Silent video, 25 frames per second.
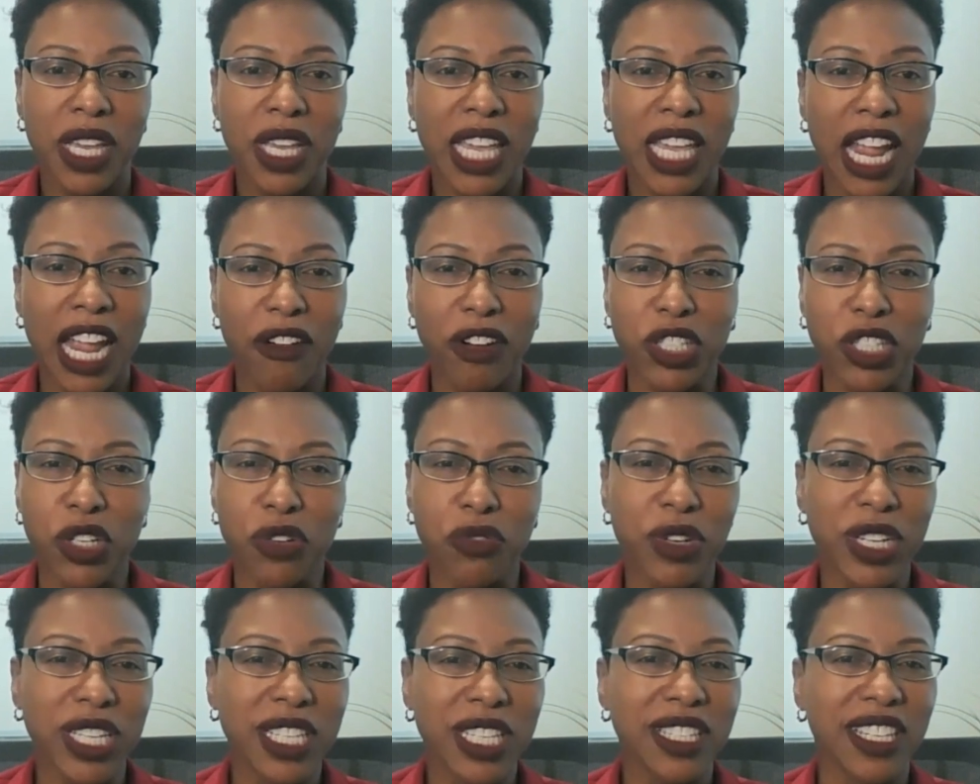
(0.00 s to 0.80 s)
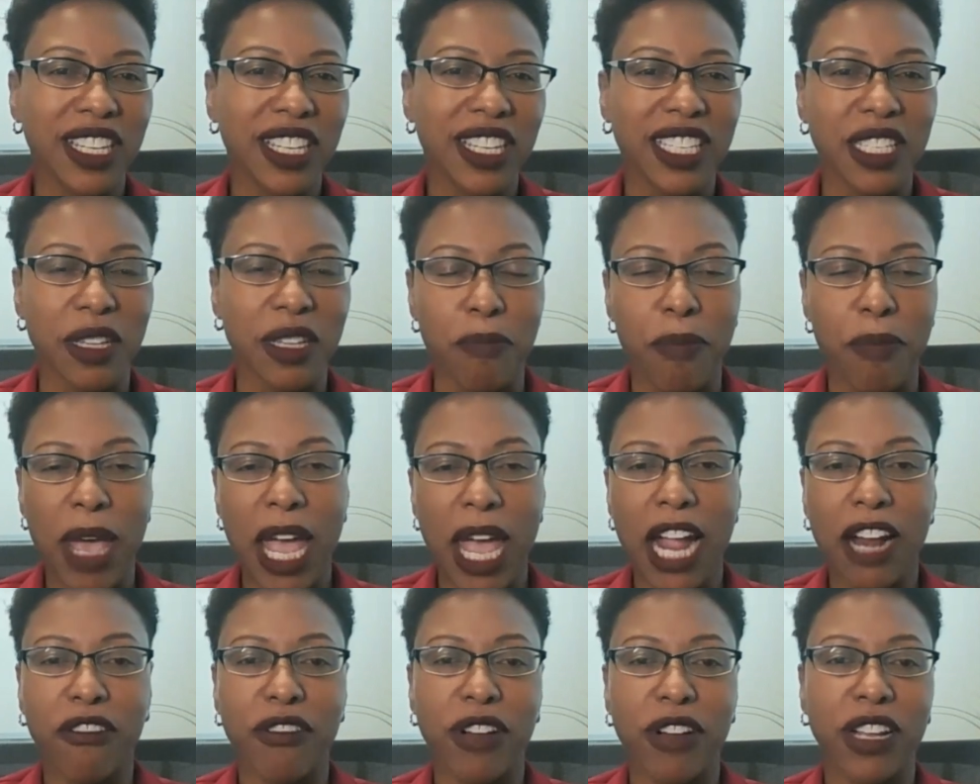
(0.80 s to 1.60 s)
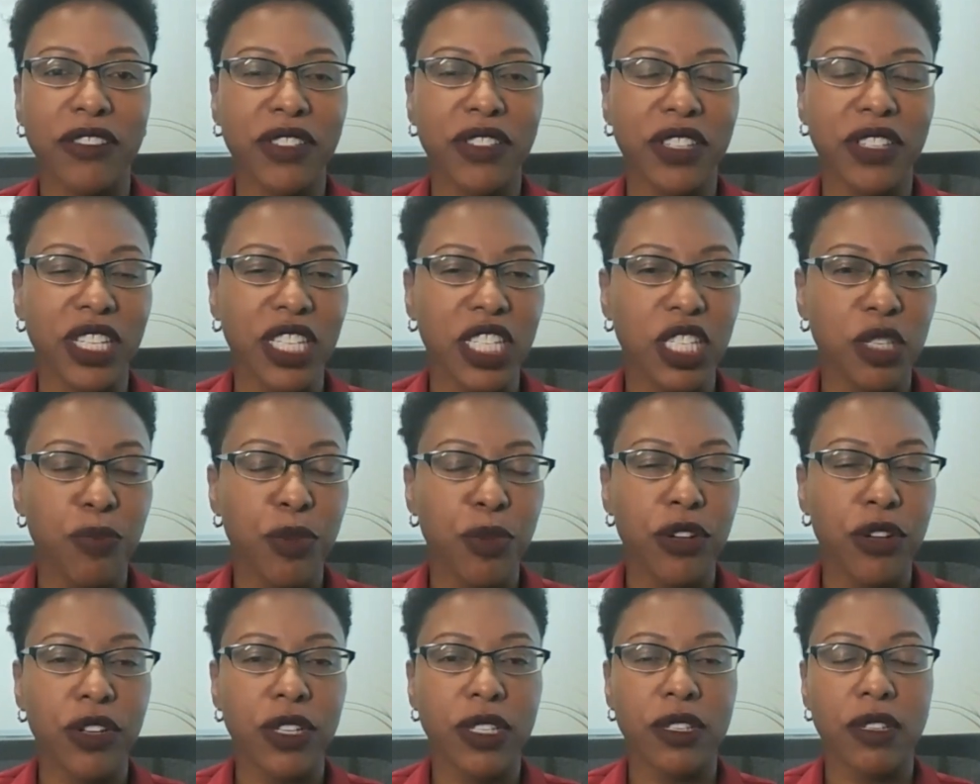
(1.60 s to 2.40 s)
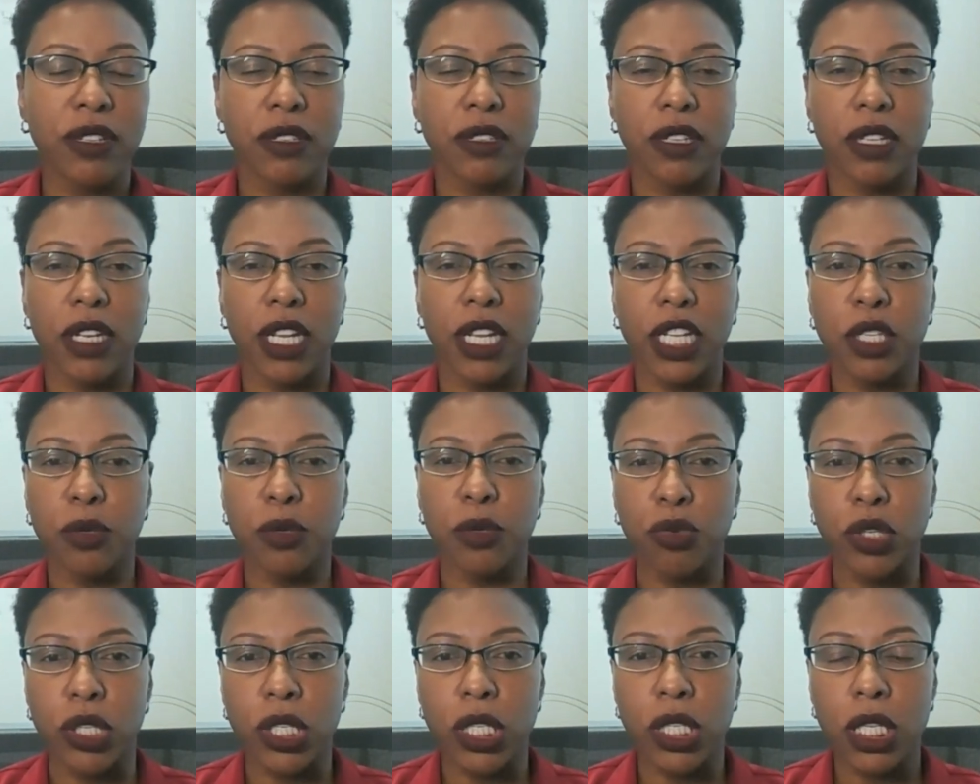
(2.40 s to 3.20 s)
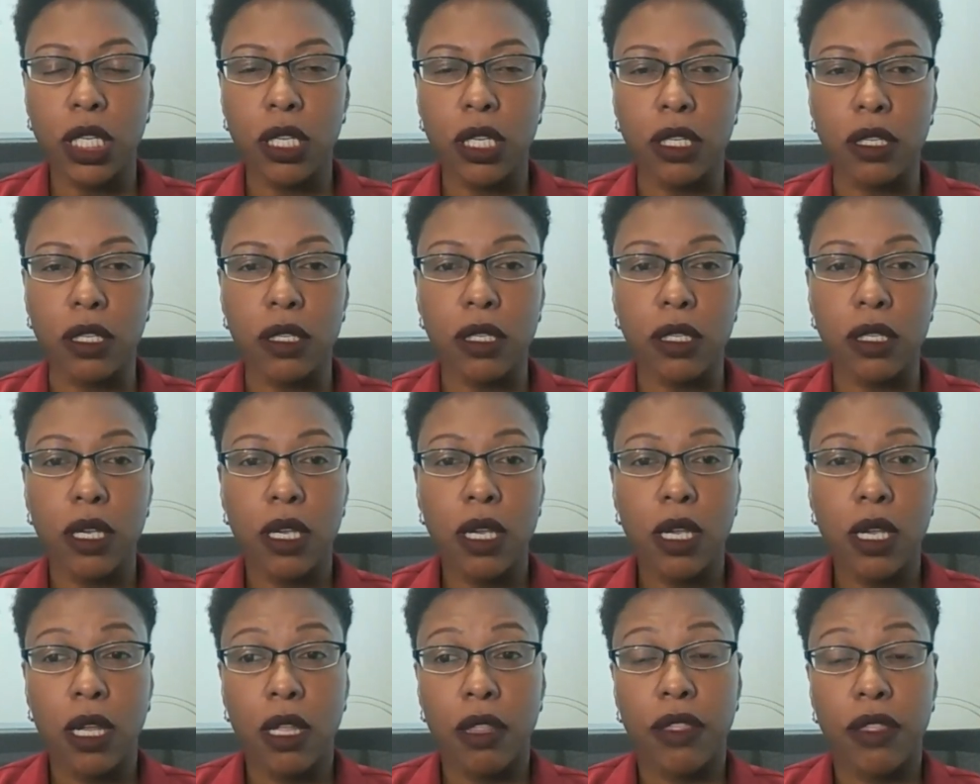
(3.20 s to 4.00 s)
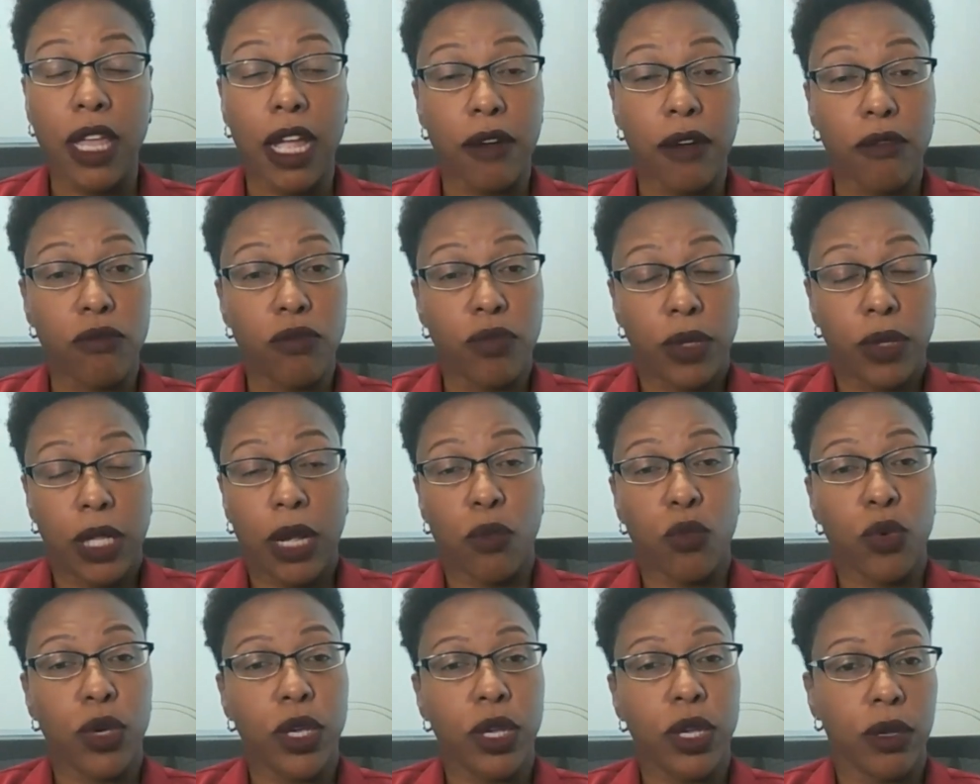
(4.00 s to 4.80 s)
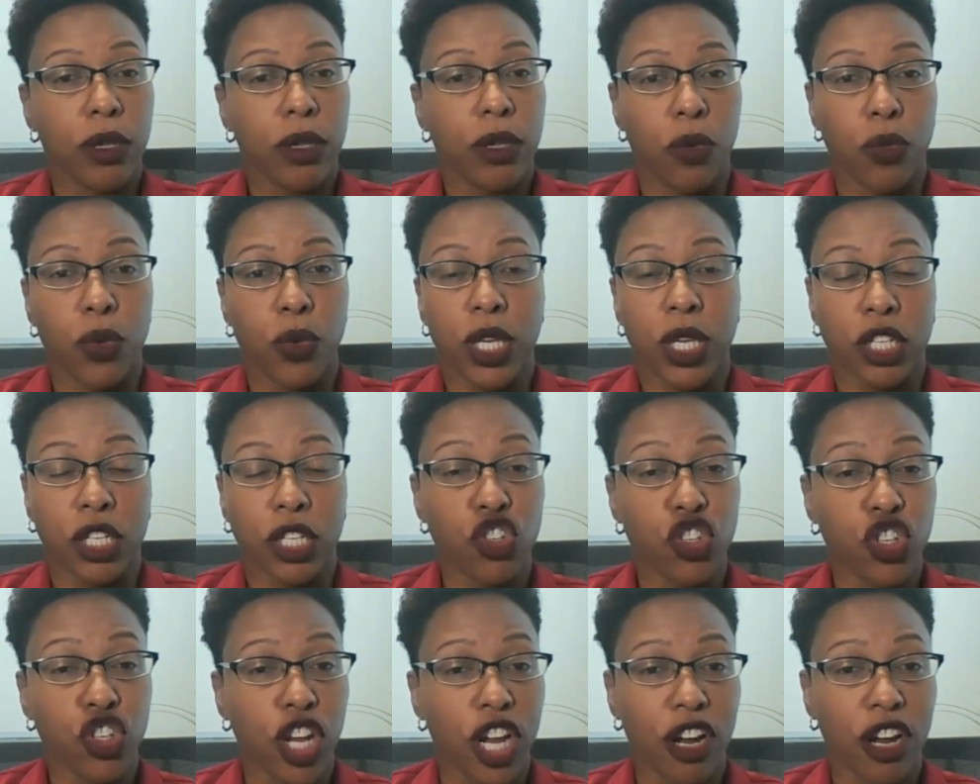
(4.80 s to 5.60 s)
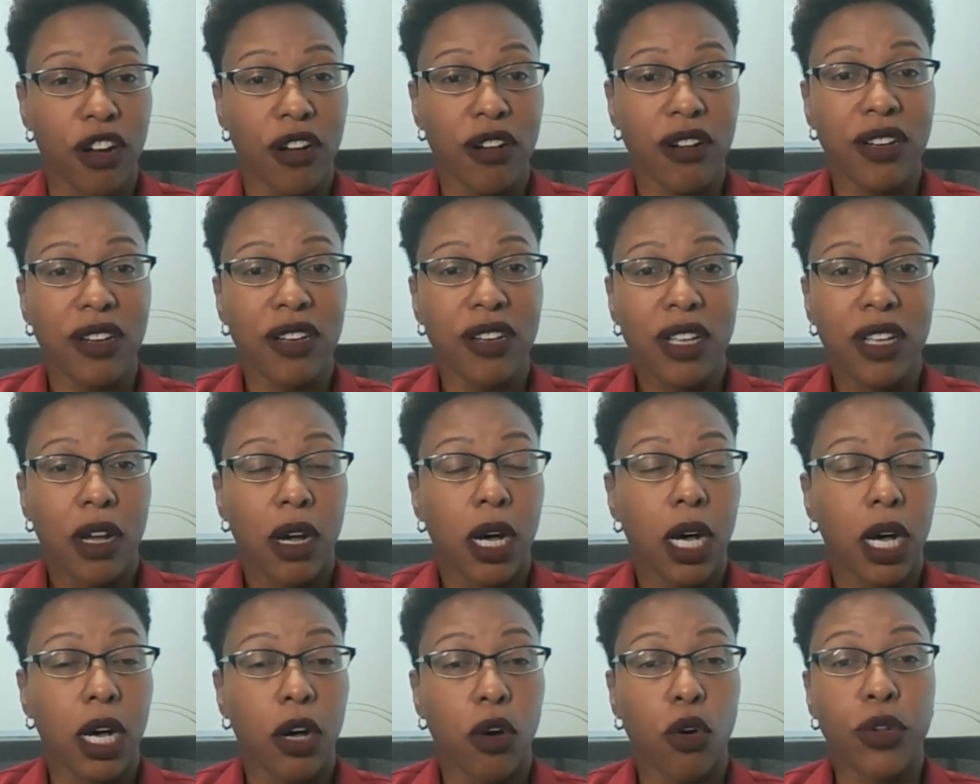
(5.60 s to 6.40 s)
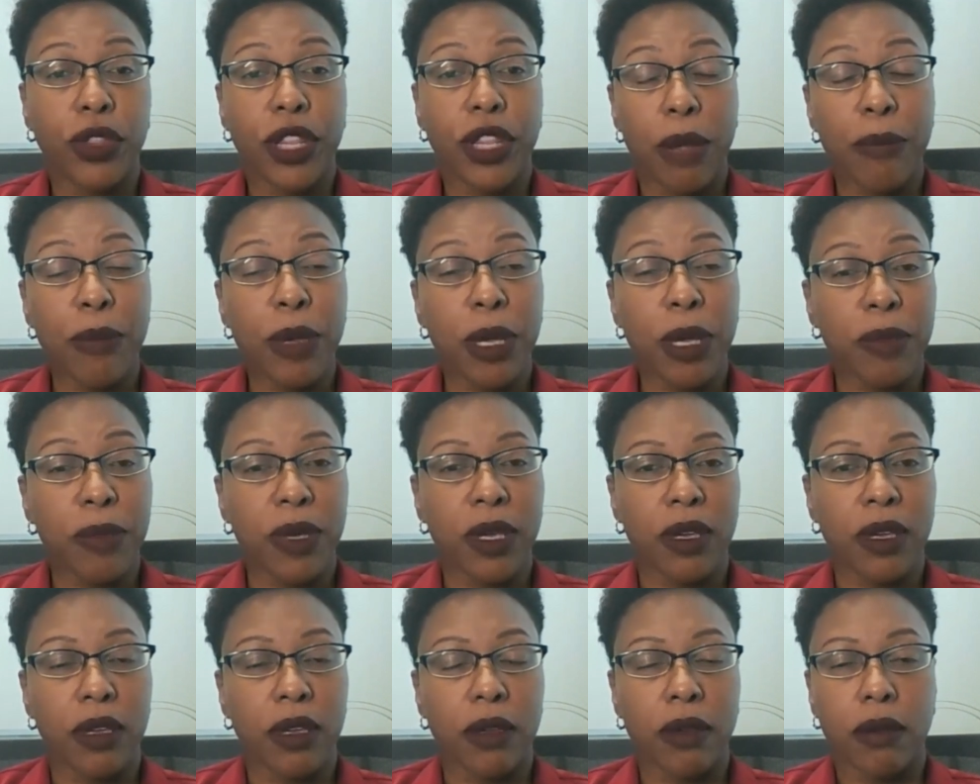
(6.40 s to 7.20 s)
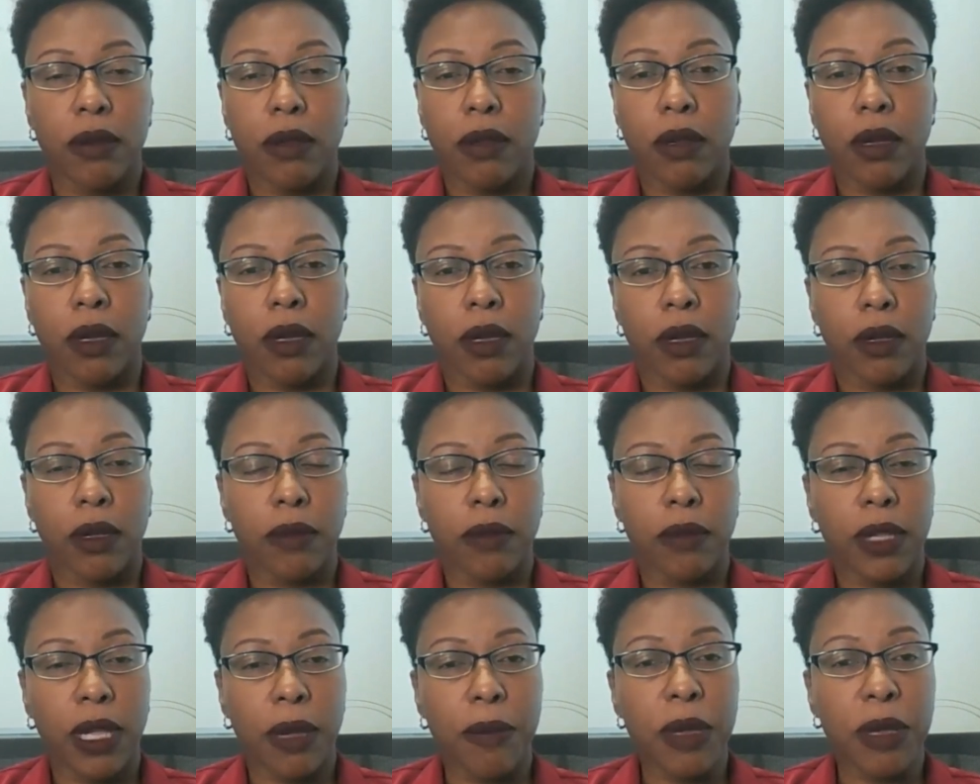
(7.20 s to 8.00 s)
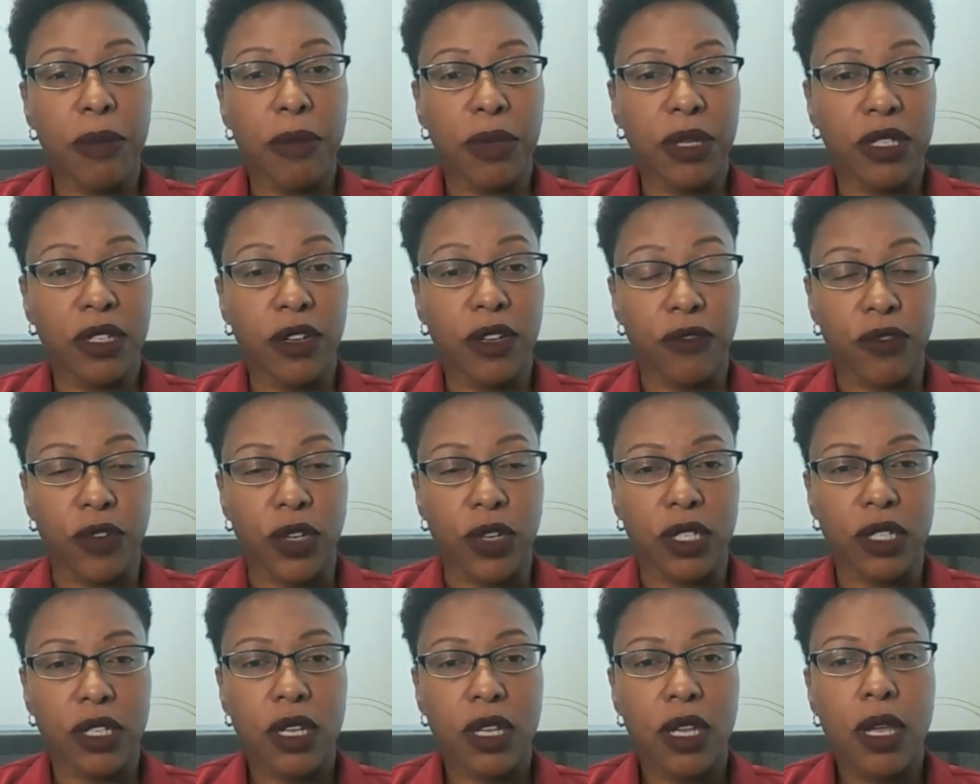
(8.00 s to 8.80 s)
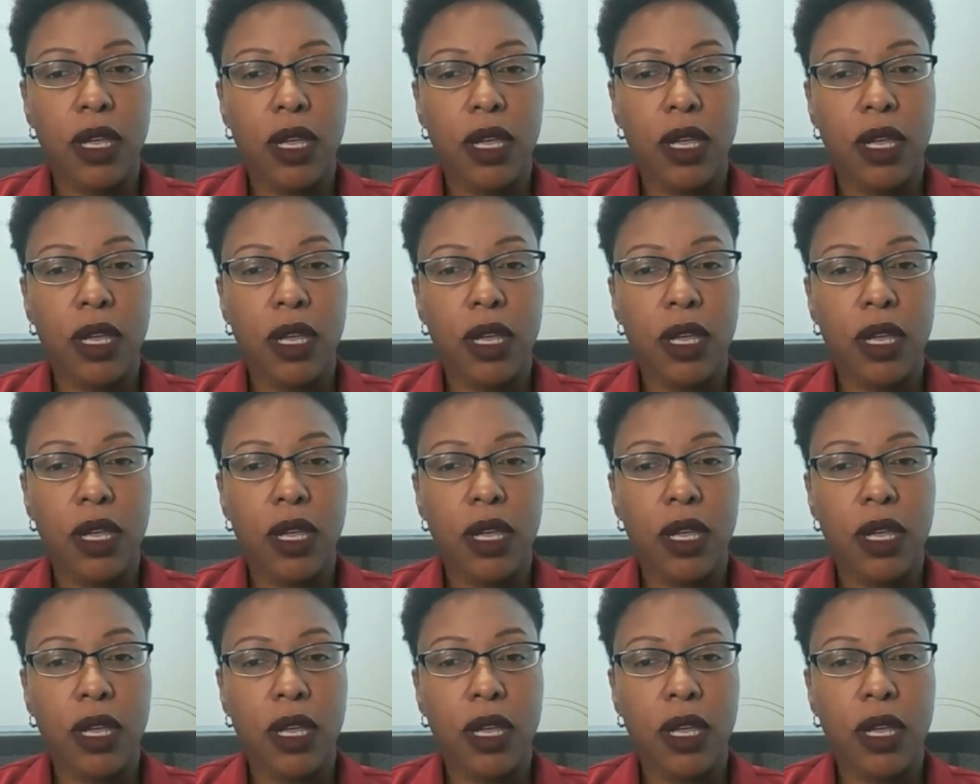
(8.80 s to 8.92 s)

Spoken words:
characteristics and backgrounds and experiences and expertise that we can share, or that may be different.